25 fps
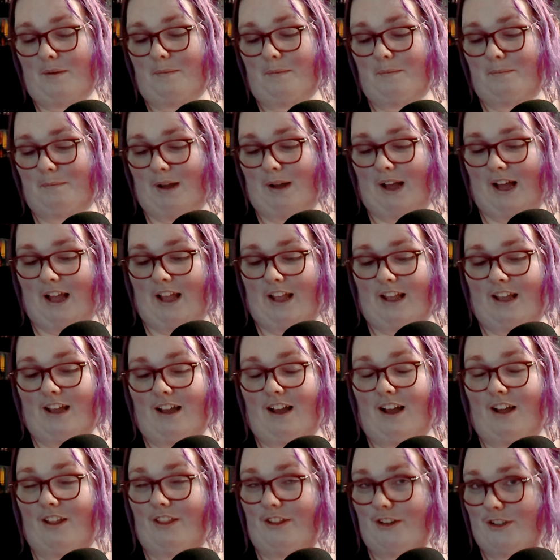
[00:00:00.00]
my
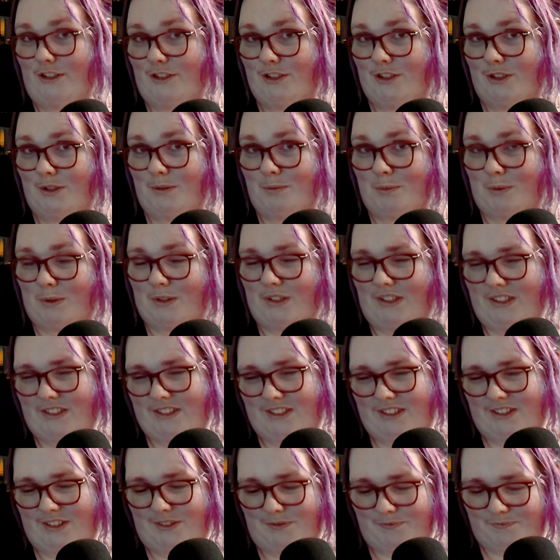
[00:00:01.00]
other 2
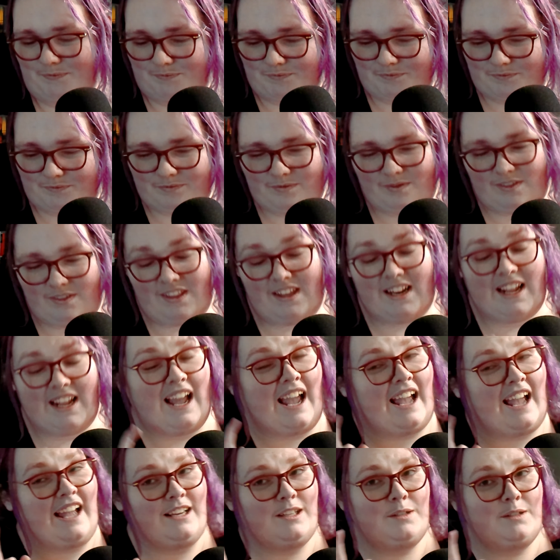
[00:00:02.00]
books
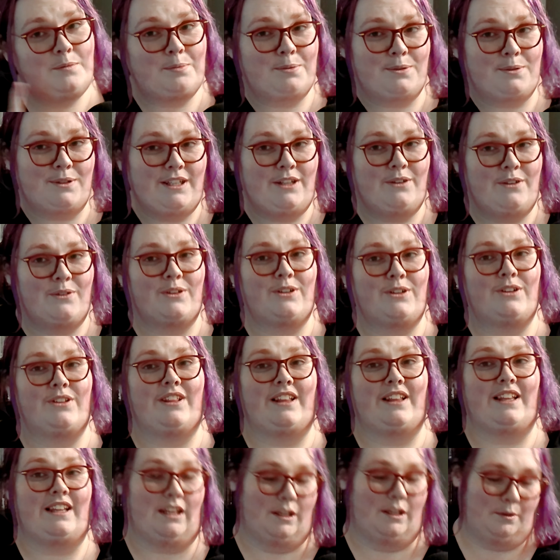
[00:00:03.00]
and pre-order
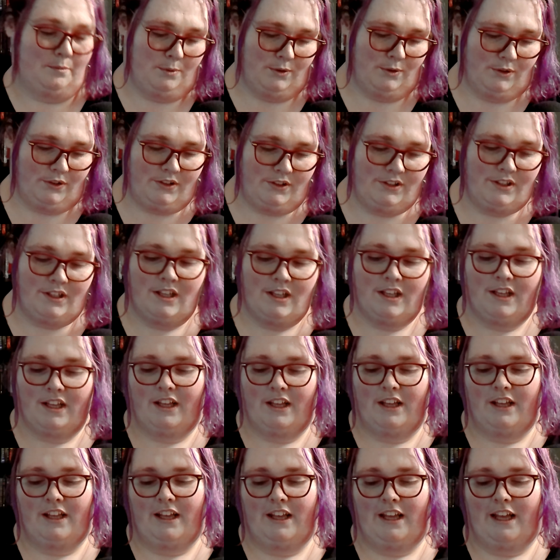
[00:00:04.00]
the ebook.
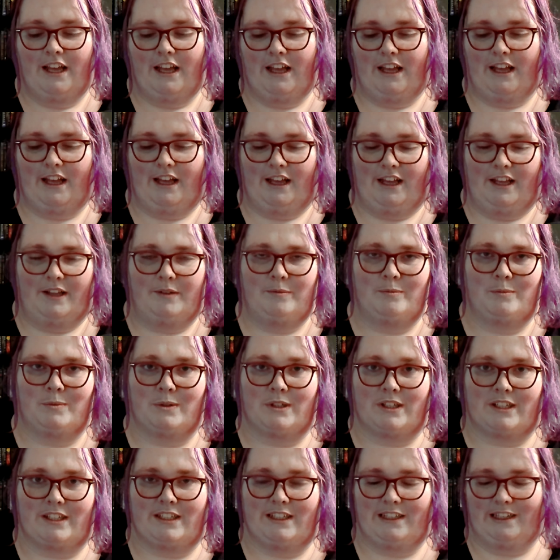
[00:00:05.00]
I'm
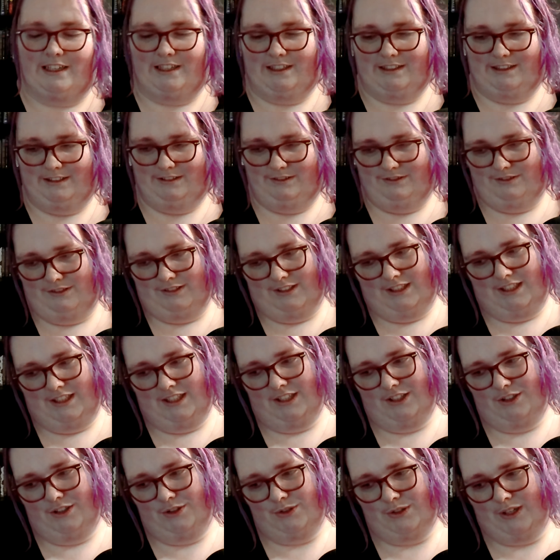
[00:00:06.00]
working on
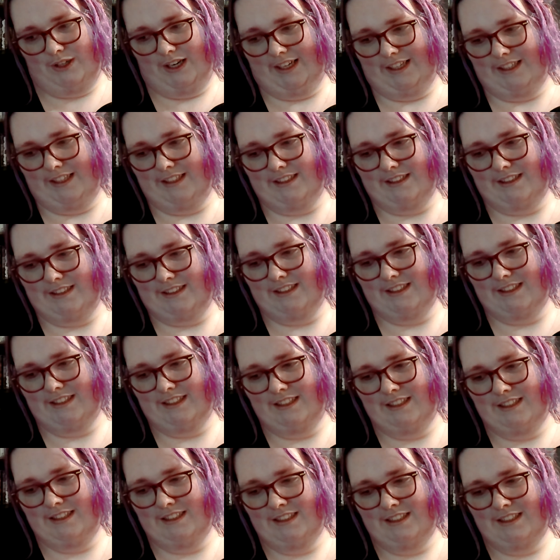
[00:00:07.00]
trying
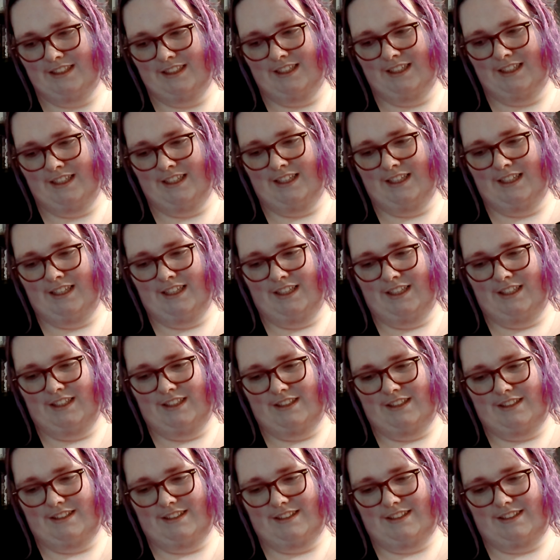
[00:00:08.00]

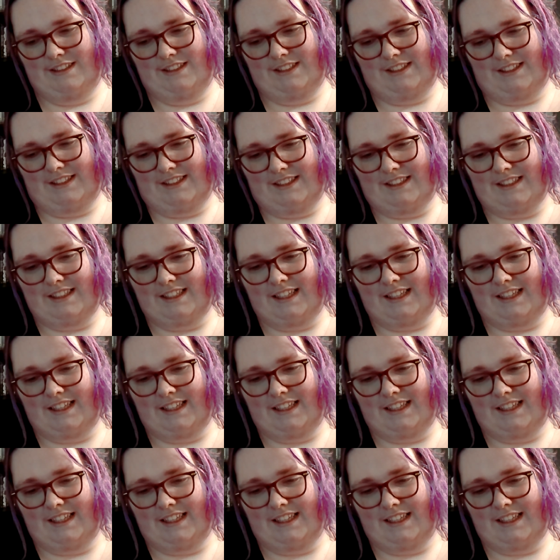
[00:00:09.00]
to